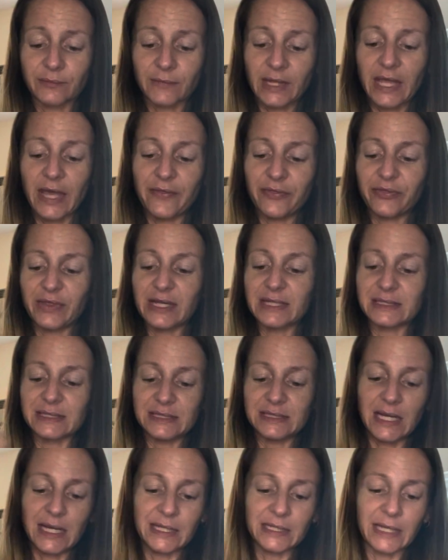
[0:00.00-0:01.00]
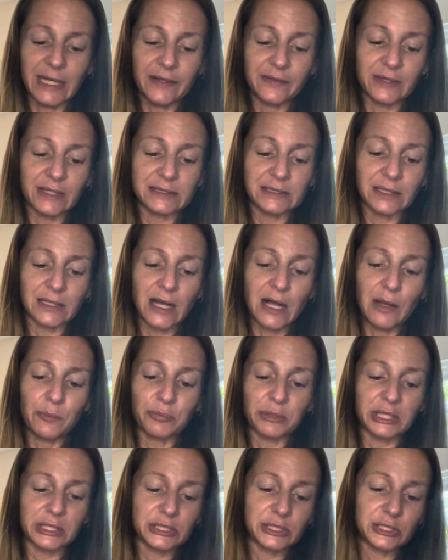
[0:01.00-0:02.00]
getting things done, getting things
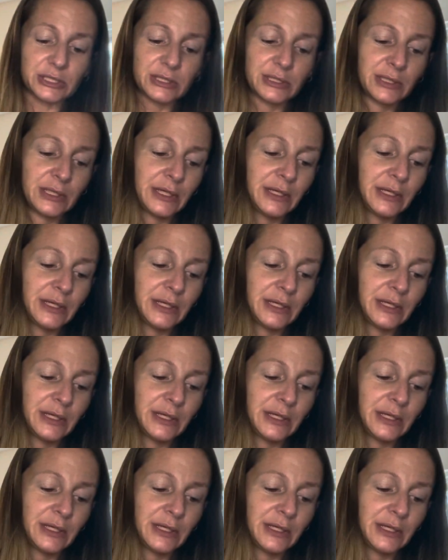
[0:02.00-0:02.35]
accomplished.